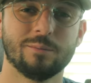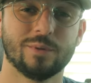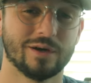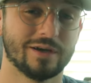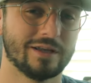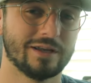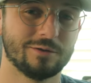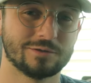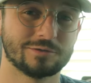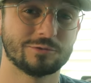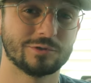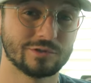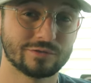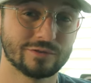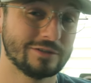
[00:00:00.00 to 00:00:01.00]
But it was
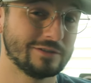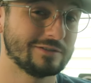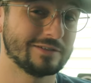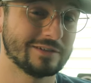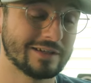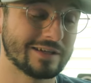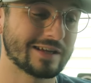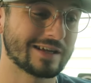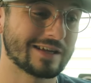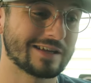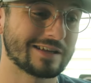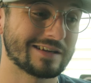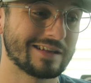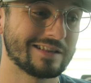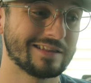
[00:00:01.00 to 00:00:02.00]
really fun,
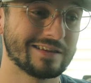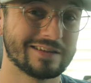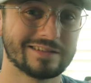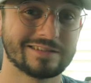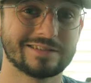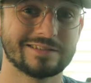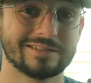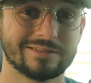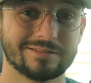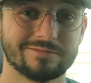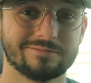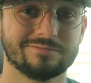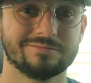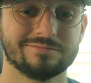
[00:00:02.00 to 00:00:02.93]
and I think it's